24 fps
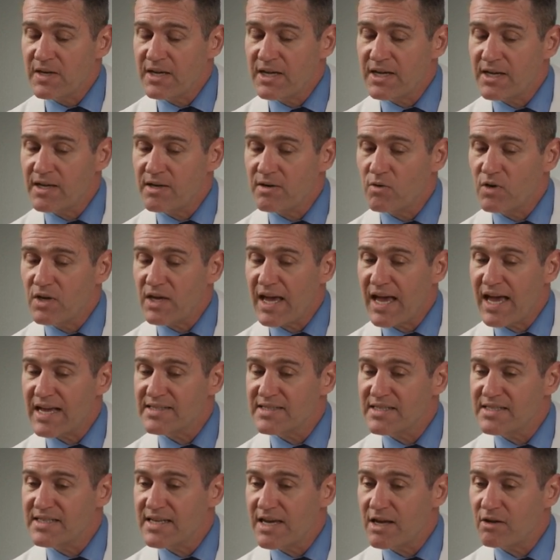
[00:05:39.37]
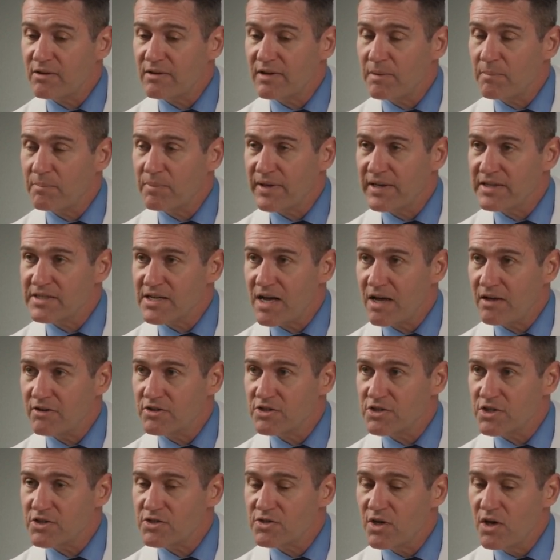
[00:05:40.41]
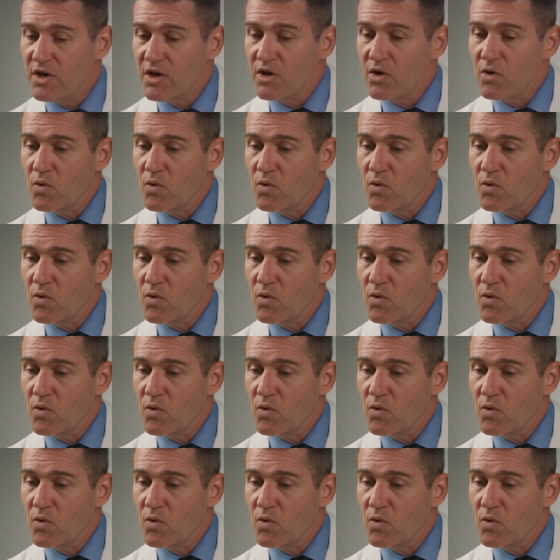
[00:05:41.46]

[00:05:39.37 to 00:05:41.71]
And as a dental implantologist,